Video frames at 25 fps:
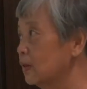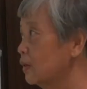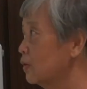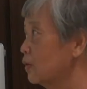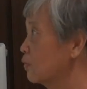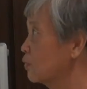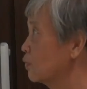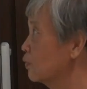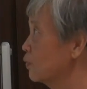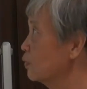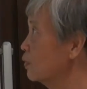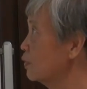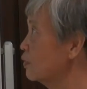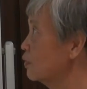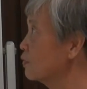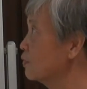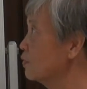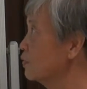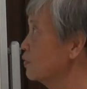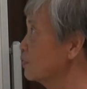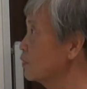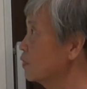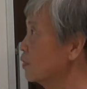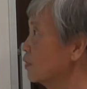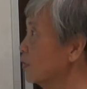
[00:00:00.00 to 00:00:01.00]
So this
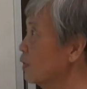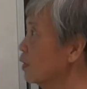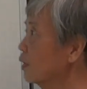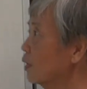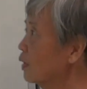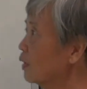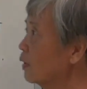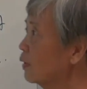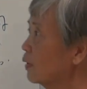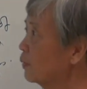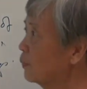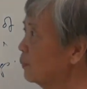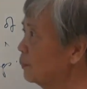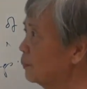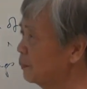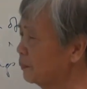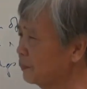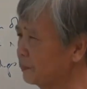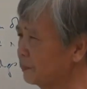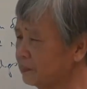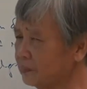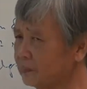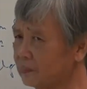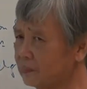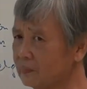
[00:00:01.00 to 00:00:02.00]
is the
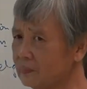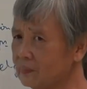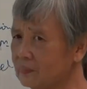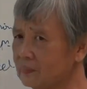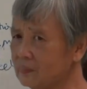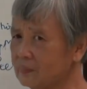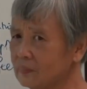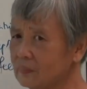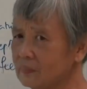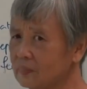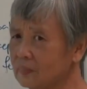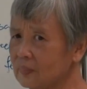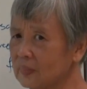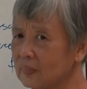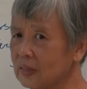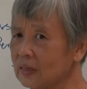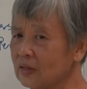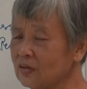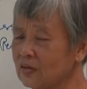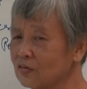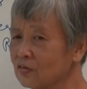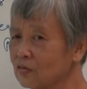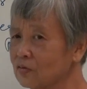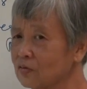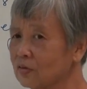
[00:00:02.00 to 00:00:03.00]

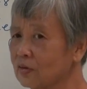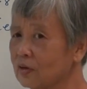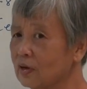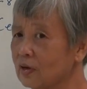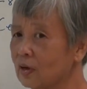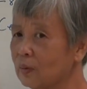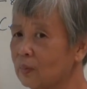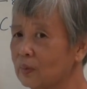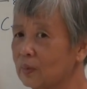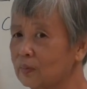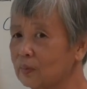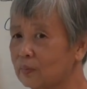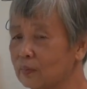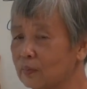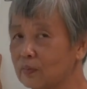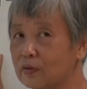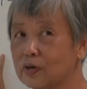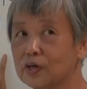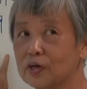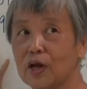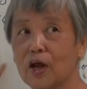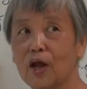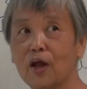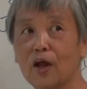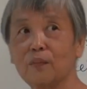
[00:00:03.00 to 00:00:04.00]
sutta I want to
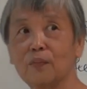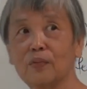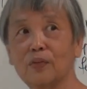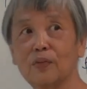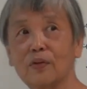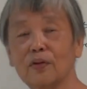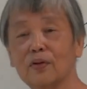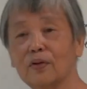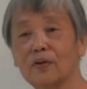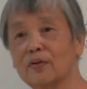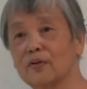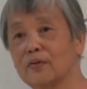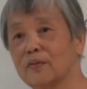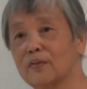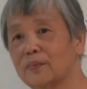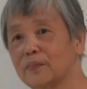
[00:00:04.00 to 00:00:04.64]
share with you all.